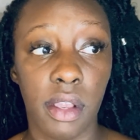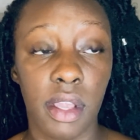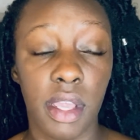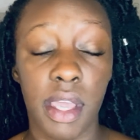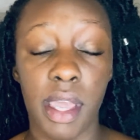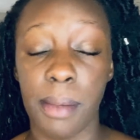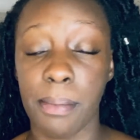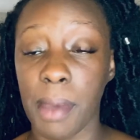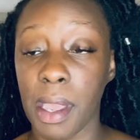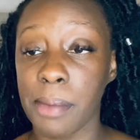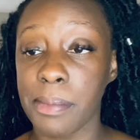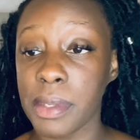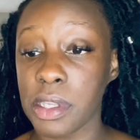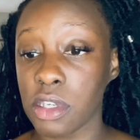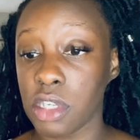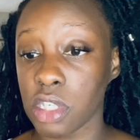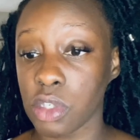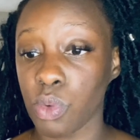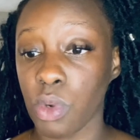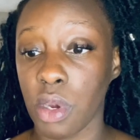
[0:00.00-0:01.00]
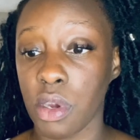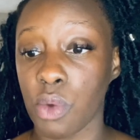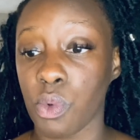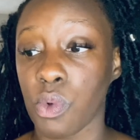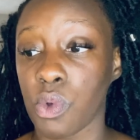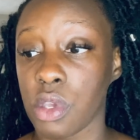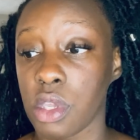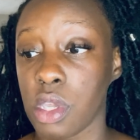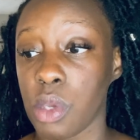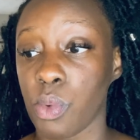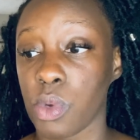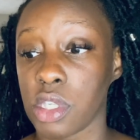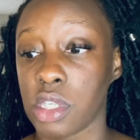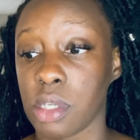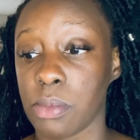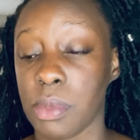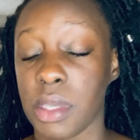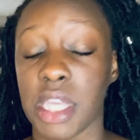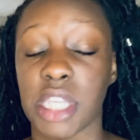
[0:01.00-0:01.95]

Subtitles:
It might be just where he wants you to be.